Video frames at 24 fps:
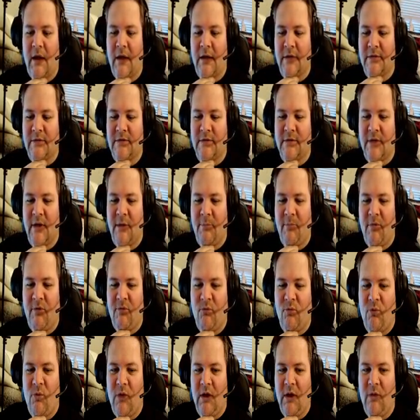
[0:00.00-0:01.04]
some of
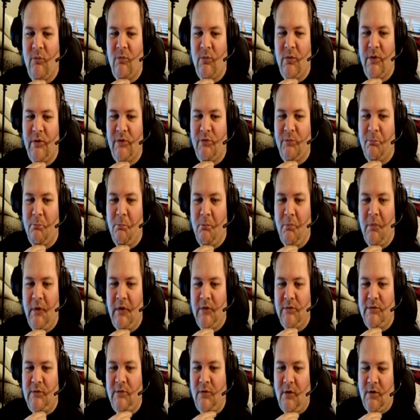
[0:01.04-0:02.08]
what was
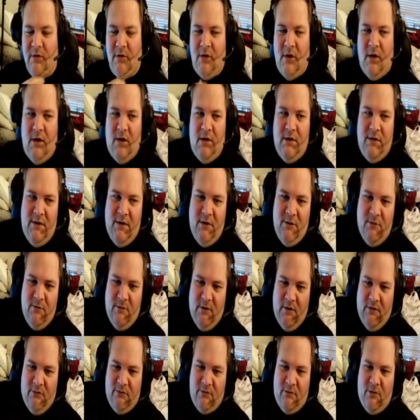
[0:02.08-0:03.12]
missed on the audio
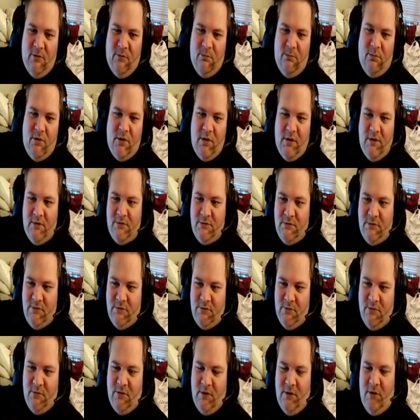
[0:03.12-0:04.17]
is on part
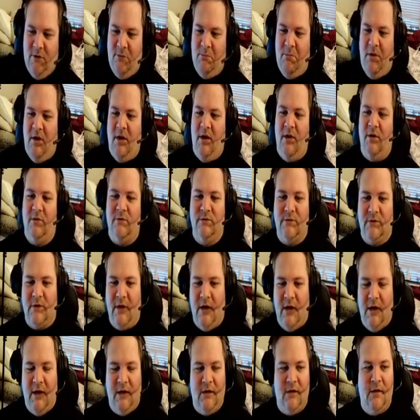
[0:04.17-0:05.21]
two on the beginner's
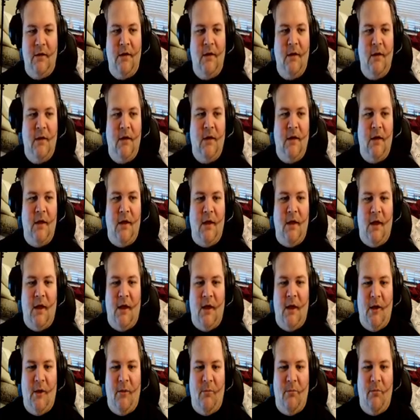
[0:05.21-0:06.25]
guide.
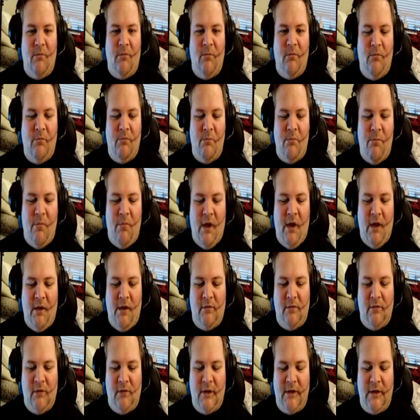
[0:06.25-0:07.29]
Um, but
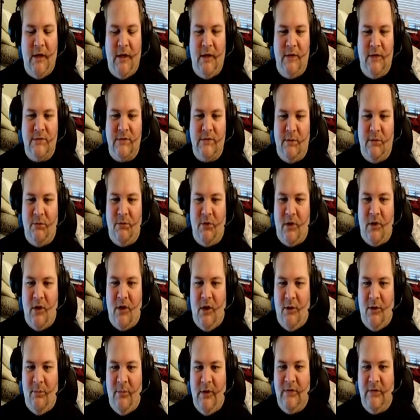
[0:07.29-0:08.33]
looking at some of the
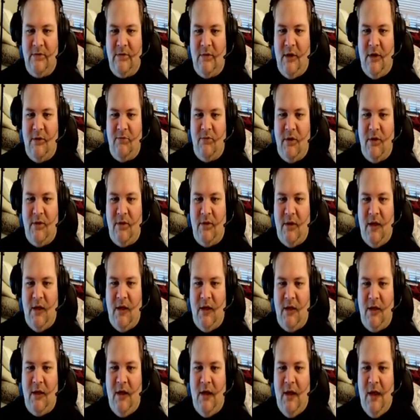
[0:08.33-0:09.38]
comments and
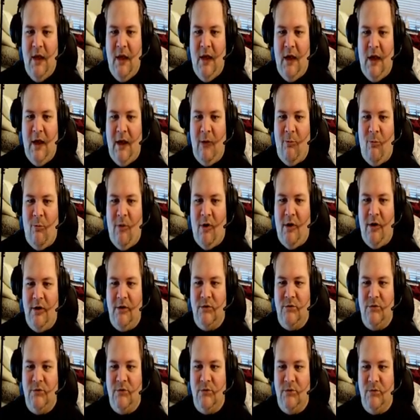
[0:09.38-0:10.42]
everything, I
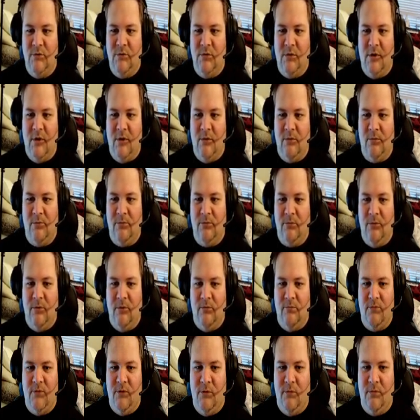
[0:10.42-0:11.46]
wanted to go through a
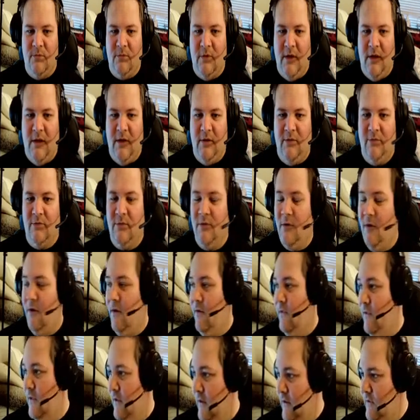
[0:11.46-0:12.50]
few things
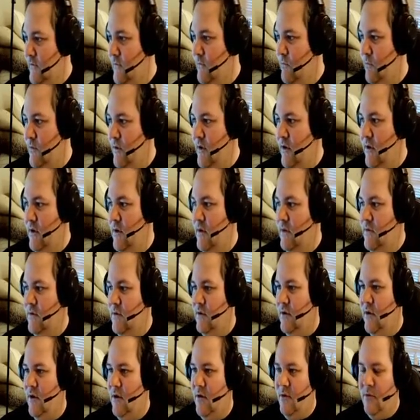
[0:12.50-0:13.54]
on this one
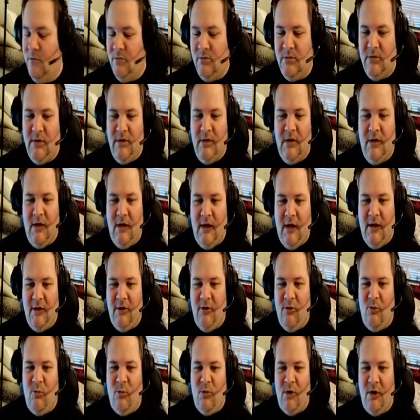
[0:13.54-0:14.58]
to note. I
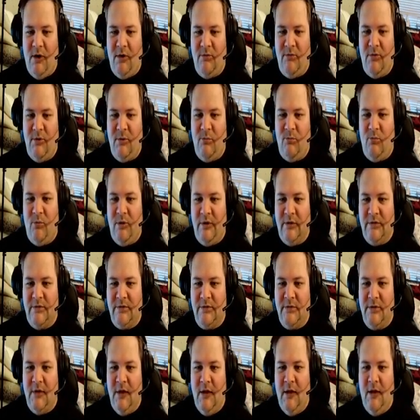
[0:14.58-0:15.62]
know one of them was